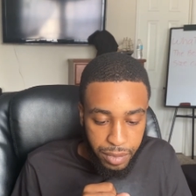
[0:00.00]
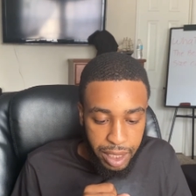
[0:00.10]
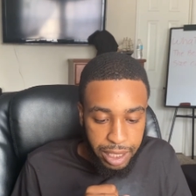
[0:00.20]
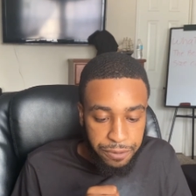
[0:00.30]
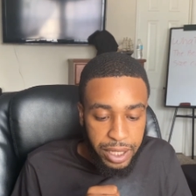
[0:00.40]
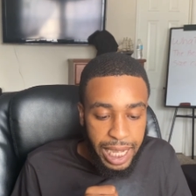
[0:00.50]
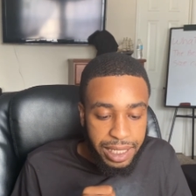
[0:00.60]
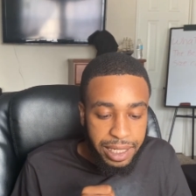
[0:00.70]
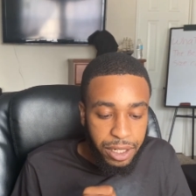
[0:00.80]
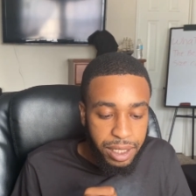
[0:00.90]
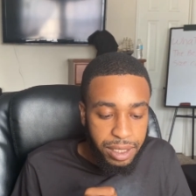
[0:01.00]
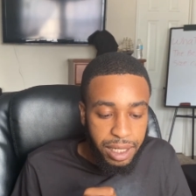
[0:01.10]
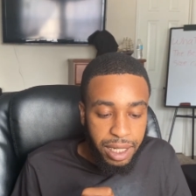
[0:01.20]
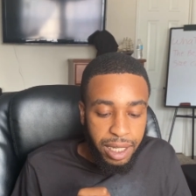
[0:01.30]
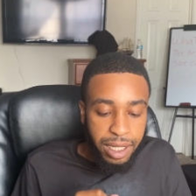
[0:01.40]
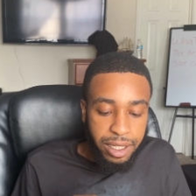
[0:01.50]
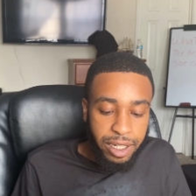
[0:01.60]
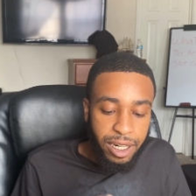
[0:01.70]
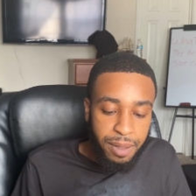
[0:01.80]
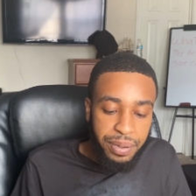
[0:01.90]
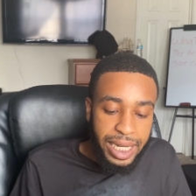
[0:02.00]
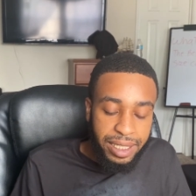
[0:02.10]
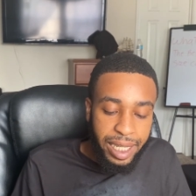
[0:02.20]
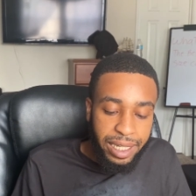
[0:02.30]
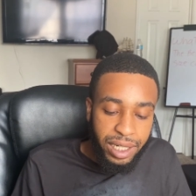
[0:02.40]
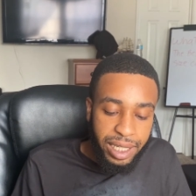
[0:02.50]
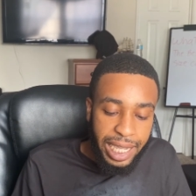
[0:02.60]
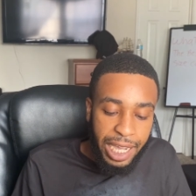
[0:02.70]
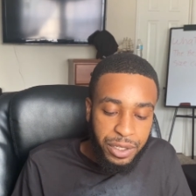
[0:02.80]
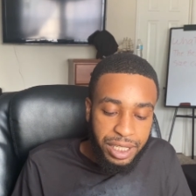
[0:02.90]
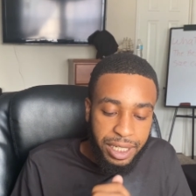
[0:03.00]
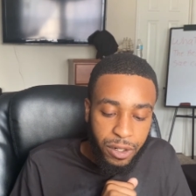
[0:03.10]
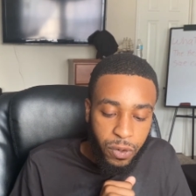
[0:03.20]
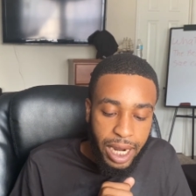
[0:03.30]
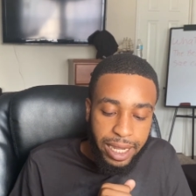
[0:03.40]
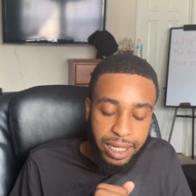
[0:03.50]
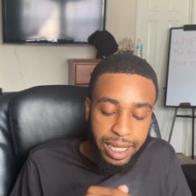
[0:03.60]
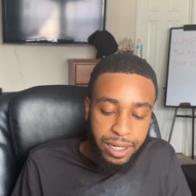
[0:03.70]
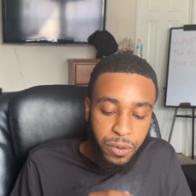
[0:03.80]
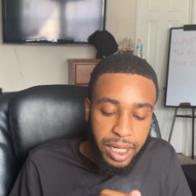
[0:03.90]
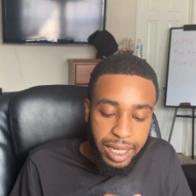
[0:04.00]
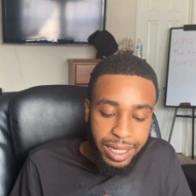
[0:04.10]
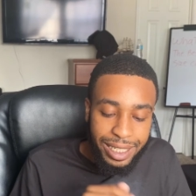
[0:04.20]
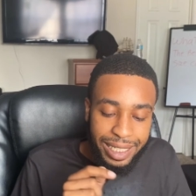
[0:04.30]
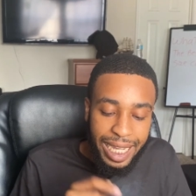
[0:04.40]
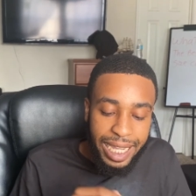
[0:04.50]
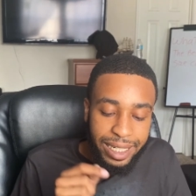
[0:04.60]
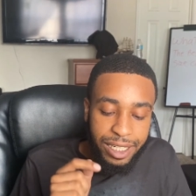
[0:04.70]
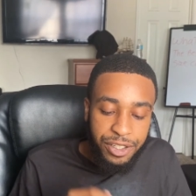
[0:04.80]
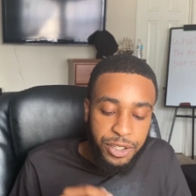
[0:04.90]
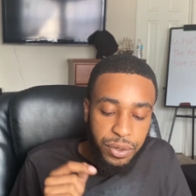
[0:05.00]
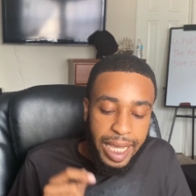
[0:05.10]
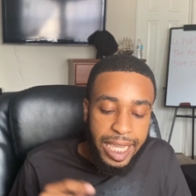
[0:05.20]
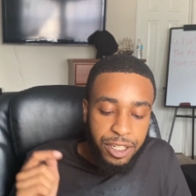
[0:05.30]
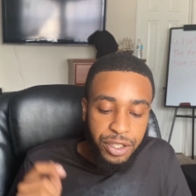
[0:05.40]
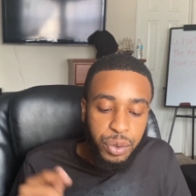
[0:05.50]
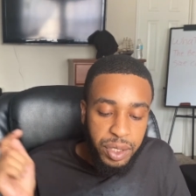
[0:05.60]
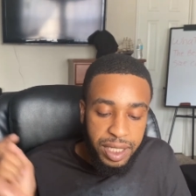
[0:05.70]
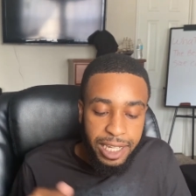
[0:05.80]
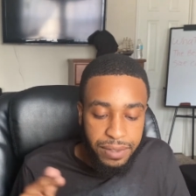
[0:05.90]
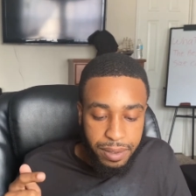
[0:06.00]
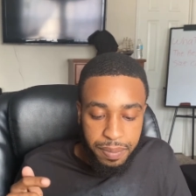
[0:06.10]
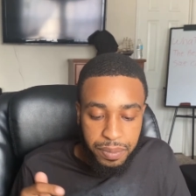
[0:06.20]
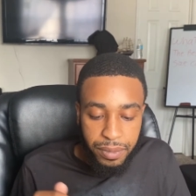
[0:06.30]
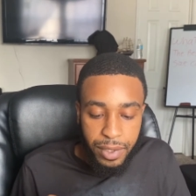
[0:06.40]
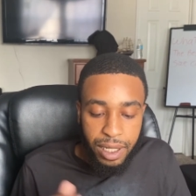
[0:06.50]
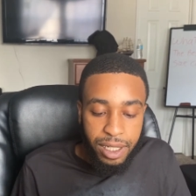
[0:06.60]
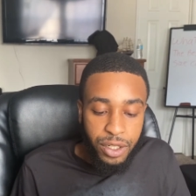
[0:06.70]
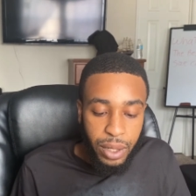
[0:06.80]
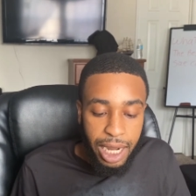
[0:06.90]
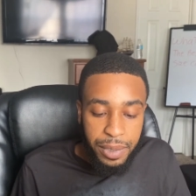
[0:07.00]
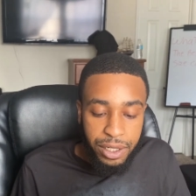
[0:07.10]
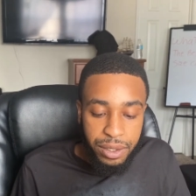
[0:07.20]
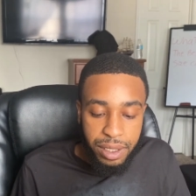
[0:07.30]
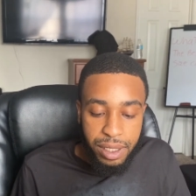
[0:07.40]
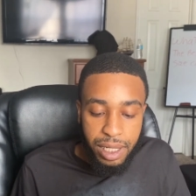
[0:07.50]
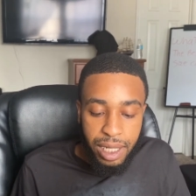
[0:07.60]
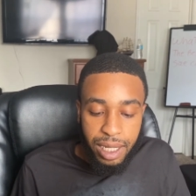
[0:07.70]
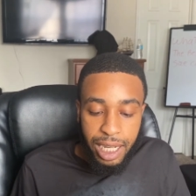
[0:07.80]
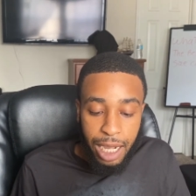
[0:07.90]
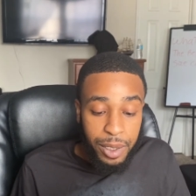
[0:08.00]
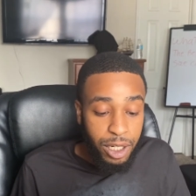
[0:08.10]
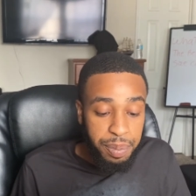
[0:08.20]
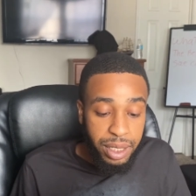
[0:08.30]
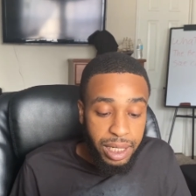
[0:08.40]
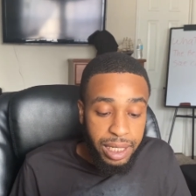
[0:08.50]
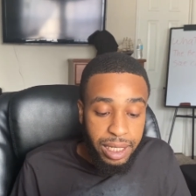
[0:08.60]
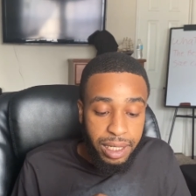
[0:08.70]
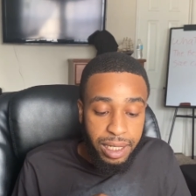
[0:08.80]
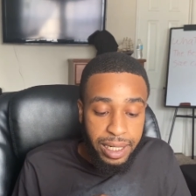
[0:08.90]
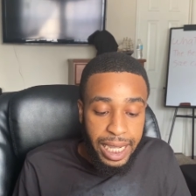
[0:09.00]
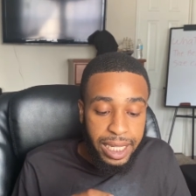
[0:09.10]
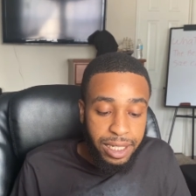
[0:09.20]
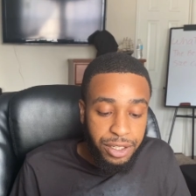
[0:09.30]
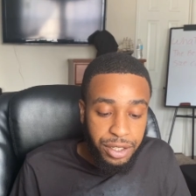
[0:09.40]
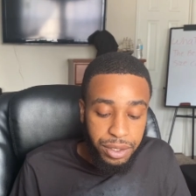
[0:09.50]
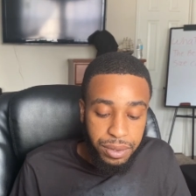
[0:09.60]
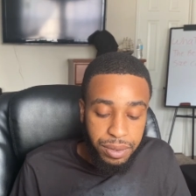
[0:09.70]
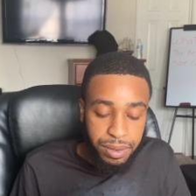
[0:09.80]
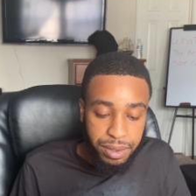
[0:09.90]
If you guys notice, the current price of AUD CAD, which is in the right, in the red, is 92,827. So what I'm going to do is I'm going to go put in 92.